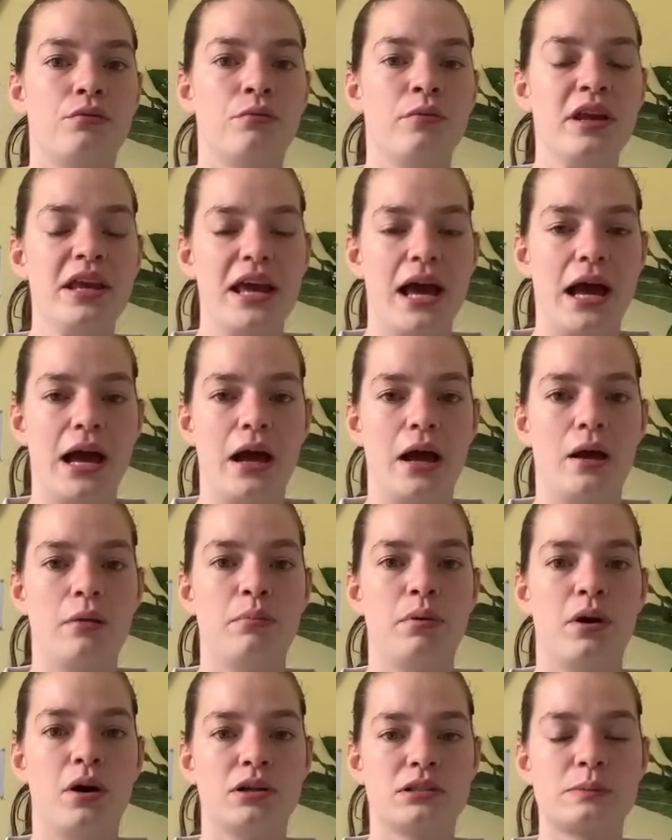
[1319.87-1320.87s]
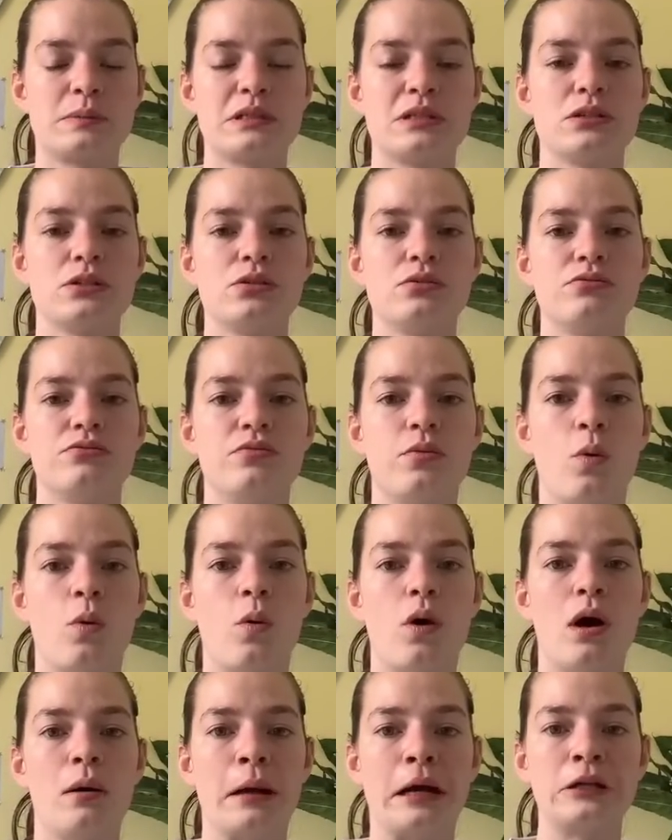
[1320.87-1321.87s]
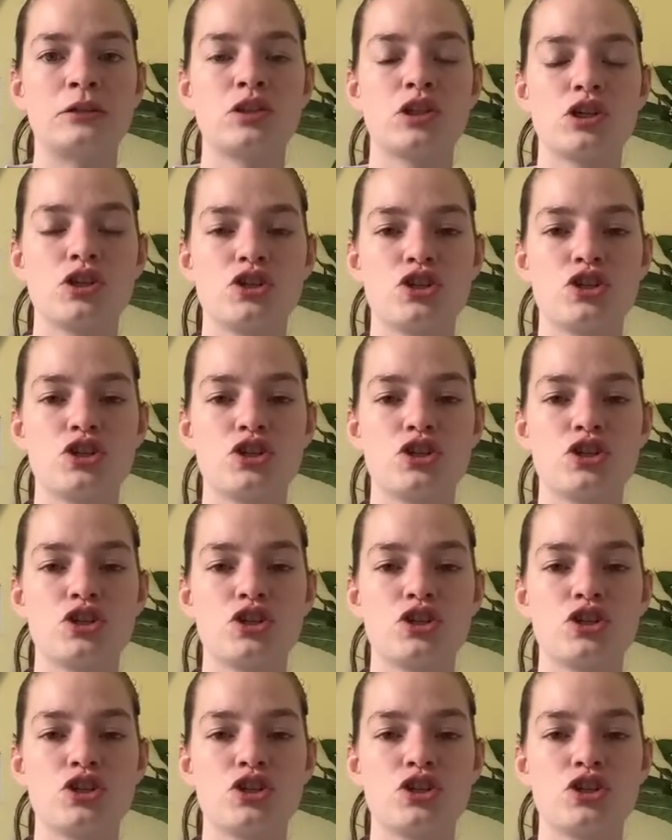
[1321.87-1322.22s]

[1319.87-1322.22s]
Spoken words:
rehab hospital for about